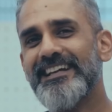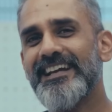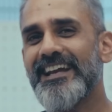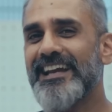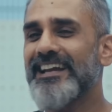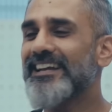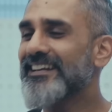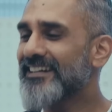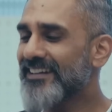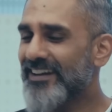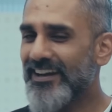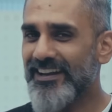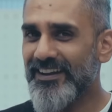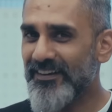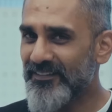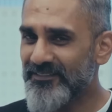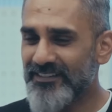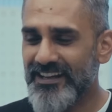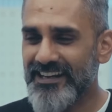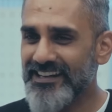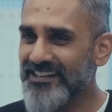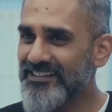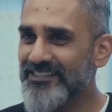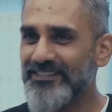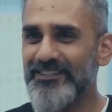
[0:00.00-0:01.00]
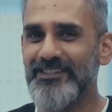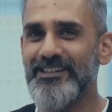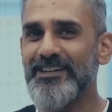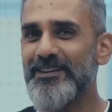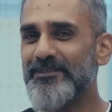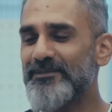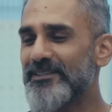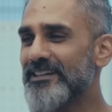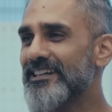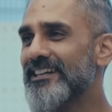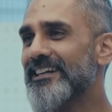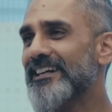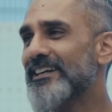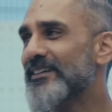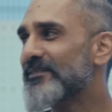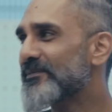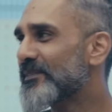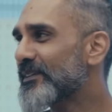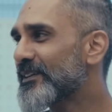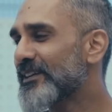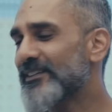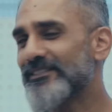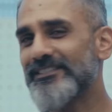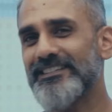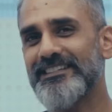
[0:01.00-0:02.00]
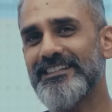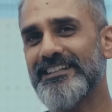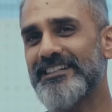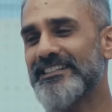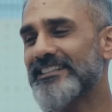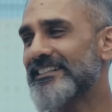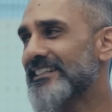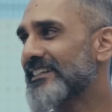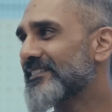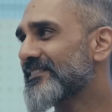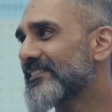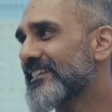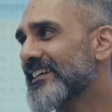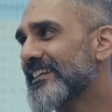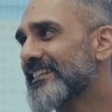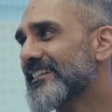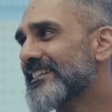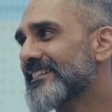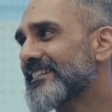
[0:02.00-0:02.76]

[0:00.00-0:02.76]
And I'm telling you, only Aprilia can pull off stuff like